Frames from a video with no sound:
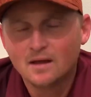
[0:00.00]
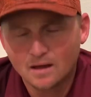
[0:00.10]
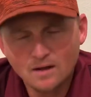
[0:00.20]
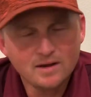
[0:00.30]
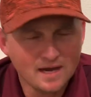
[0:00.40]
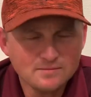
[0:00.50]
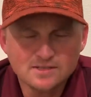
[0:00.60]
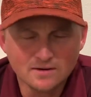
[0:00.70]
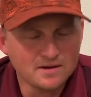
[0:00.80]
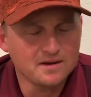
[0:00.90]
Okay, I'm
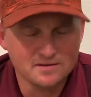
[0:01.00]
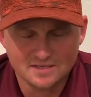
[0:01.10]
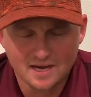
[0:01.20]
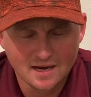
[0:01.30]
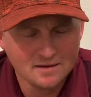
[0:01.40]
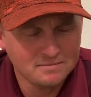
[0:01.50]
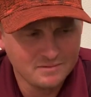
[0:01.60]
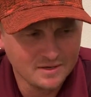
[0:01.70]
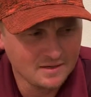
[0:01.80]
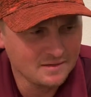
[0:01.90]
starting to understand,
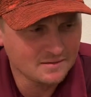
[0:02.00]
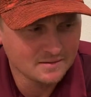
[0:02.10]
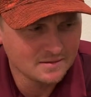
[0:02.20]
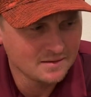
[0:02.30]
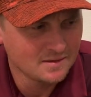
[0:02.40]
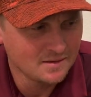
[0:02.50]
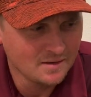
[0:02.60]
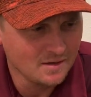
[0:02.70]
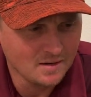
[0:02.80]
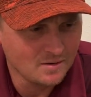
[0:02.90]
but
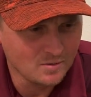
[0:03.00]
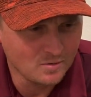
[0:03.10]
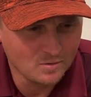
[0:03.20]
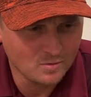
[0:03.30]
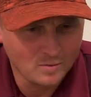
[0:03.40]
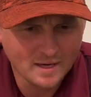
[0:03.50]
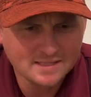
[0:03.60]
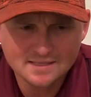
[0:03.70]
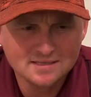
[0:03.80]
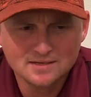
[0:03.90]
why is
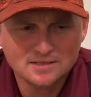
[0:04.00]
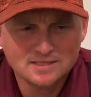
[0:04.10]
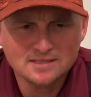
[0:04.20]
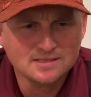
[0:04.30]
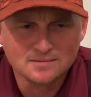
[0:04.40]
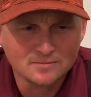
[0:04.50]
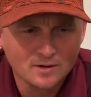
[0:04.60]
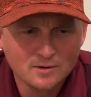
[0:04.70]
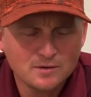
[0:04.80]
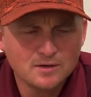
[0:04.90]
this a good system? Why
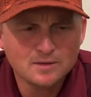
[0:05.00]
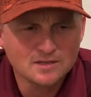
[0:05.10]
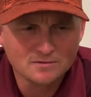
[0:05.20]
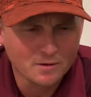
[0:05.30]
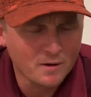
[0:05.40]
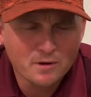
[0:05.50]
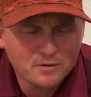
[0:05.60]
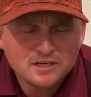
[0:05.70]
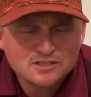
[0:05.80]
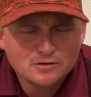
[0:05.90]
do we do it this way? Why don't we
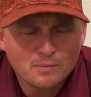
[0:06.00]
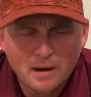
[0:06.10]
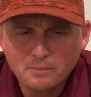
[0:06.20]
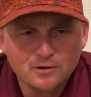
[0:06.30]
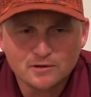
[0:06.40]
just do a popular